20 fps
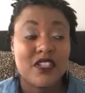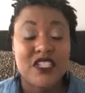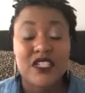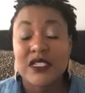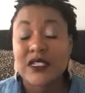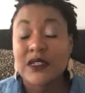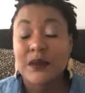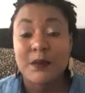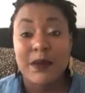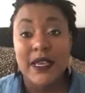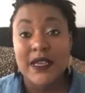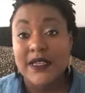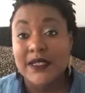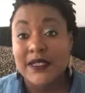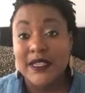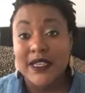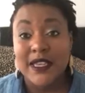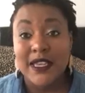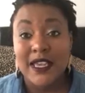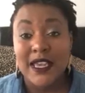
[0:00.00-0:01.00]
She's
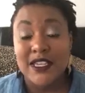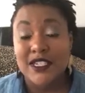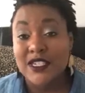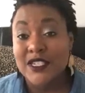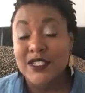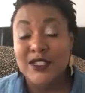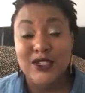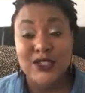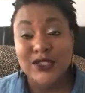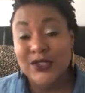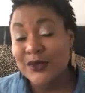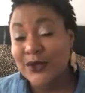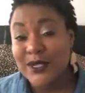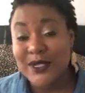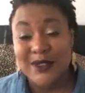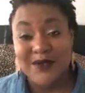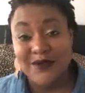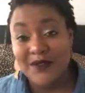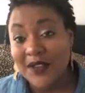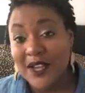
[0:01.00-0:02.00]
amazing and she's cute
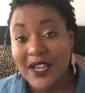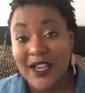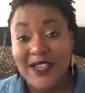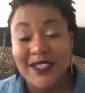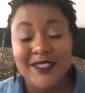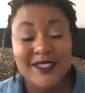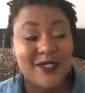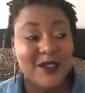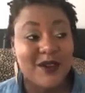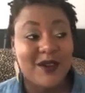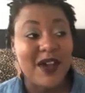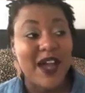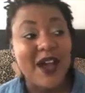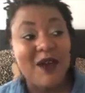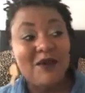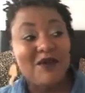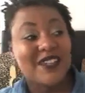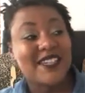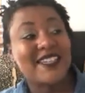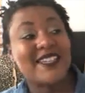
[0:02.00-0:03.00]
as fuck. So
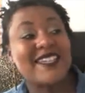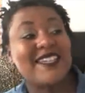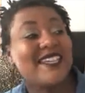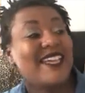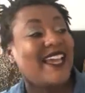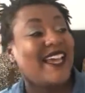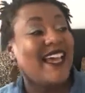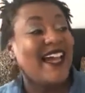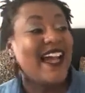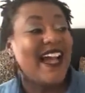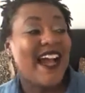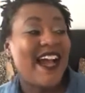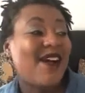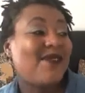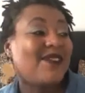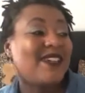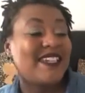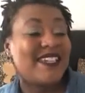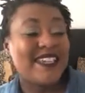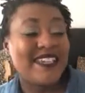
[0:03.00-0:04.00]
I
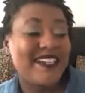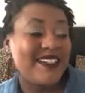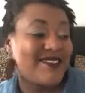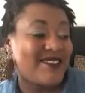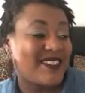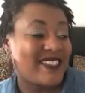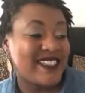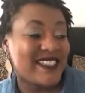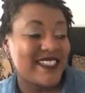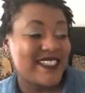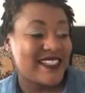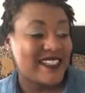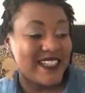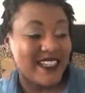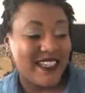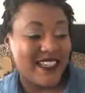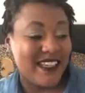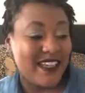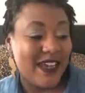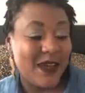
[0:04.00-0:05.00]
would love to
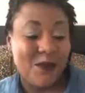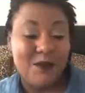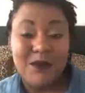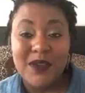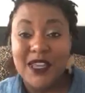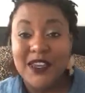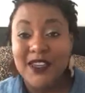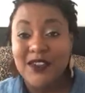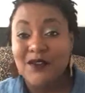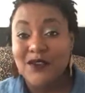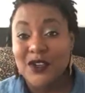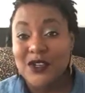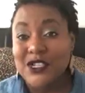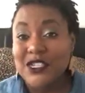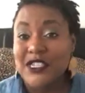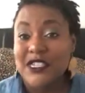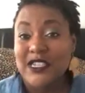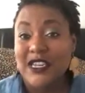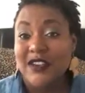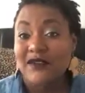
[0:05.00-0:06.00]
see a mini
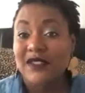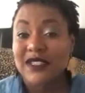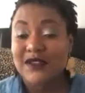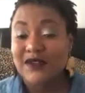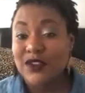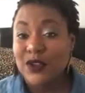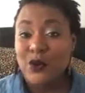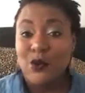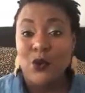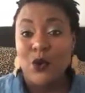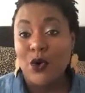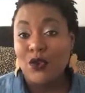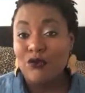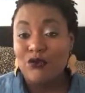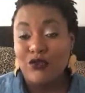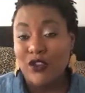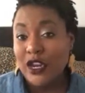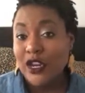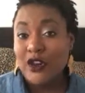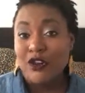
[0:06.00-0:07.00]
version of Tiffany
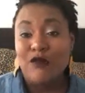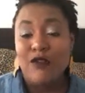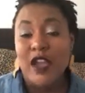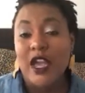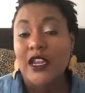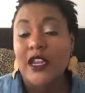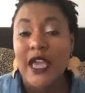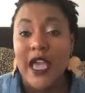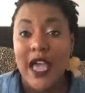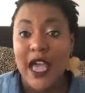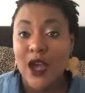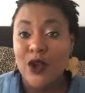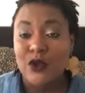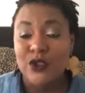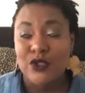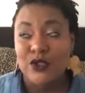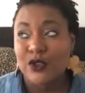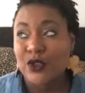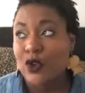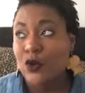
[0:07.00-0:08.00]
running around the
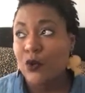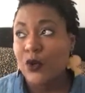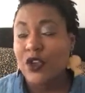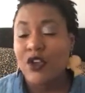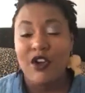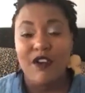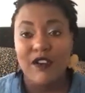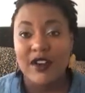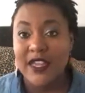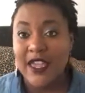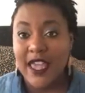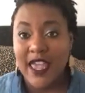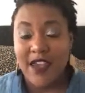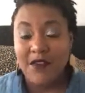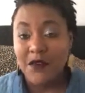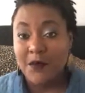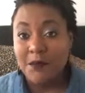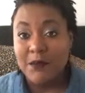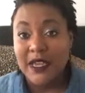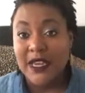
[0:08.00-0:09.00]
house. You know, we already
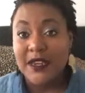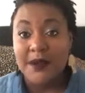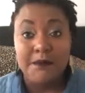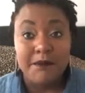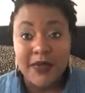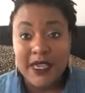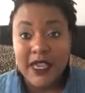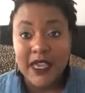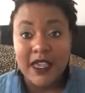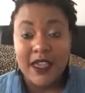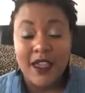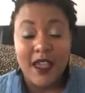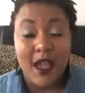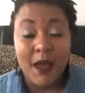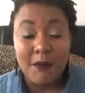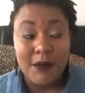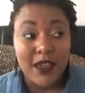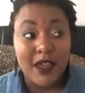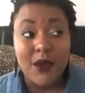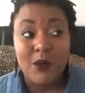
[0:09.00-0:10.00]
have a mini me.
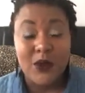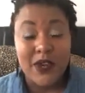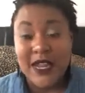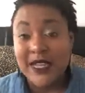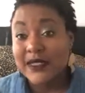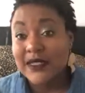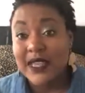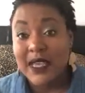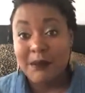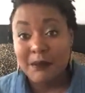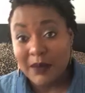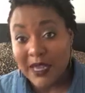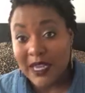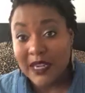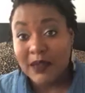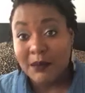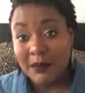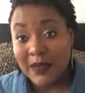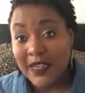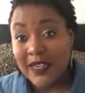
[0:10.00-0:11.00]
I mean, when I say
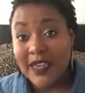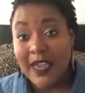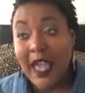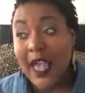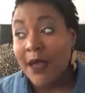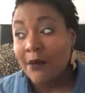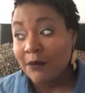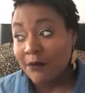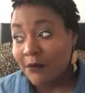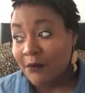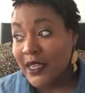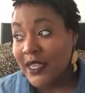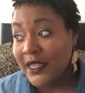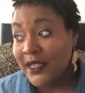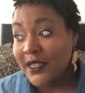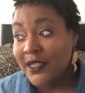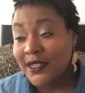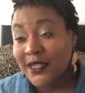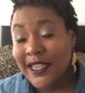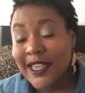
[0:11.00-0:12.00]
mini me, I
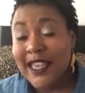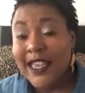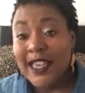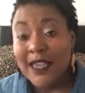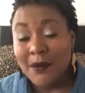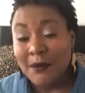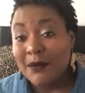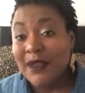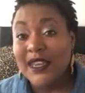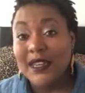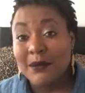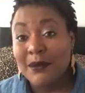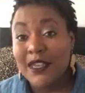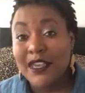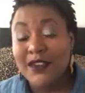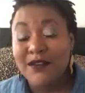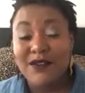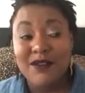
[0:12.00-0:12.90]
mean mini me.